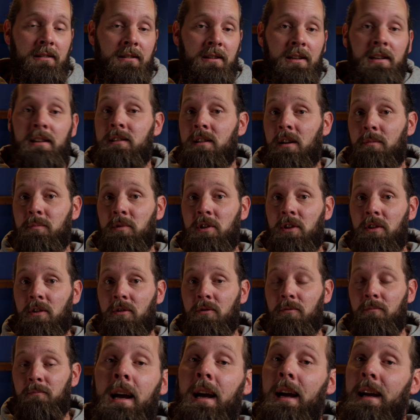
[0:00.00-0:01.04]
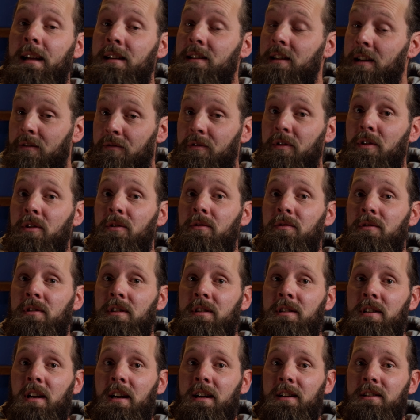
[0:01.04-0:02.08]
It's up to you. And if you
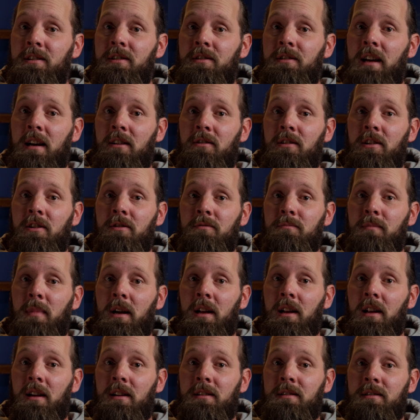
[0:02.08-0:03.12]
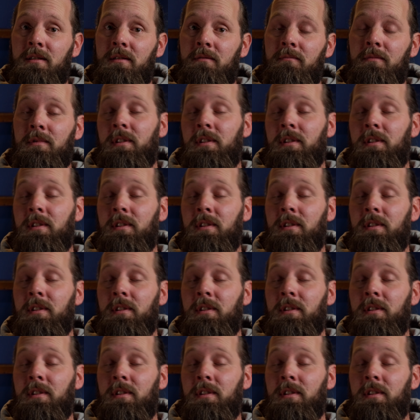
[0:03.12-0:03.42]
decide to download my LUT,